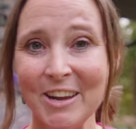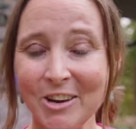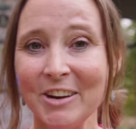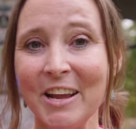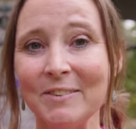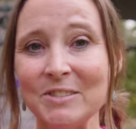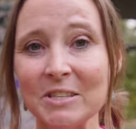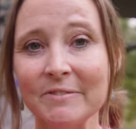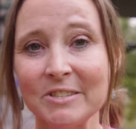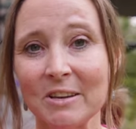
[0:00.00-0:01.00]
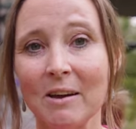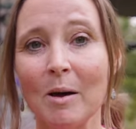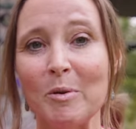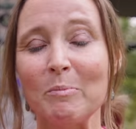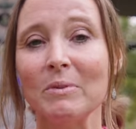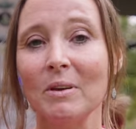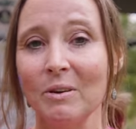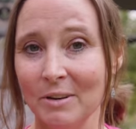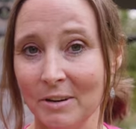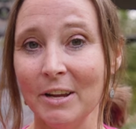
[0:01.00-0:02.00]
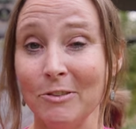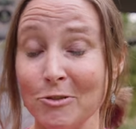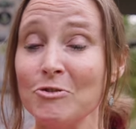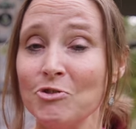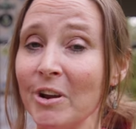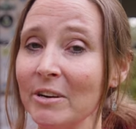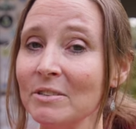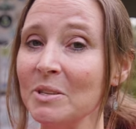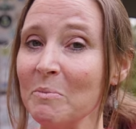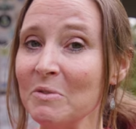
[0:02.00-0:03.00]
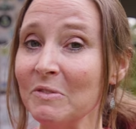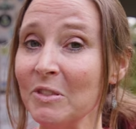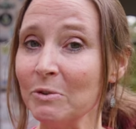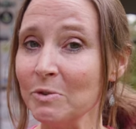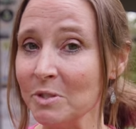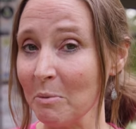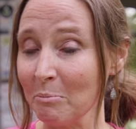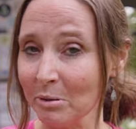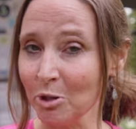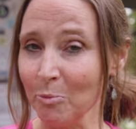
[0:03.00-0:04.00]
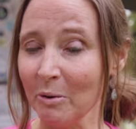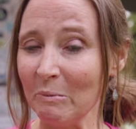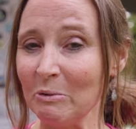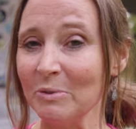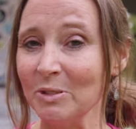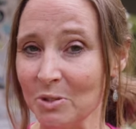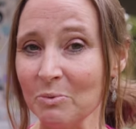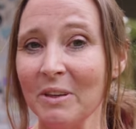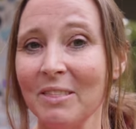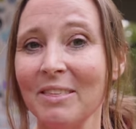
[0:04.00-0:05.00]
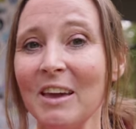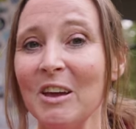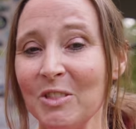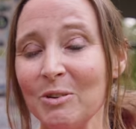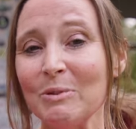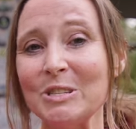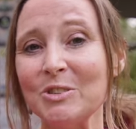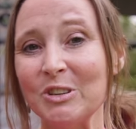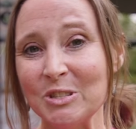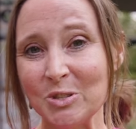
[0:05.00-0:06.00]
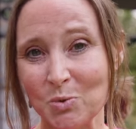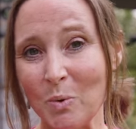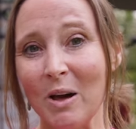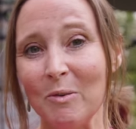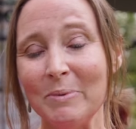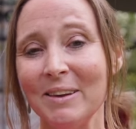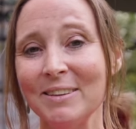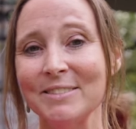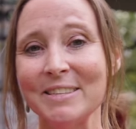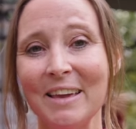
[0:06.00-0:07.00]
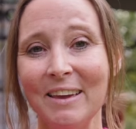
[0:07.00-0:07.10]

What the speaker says: you're gonna have to leave us a comment below and share some of those blooper moments with the rest of us as well, because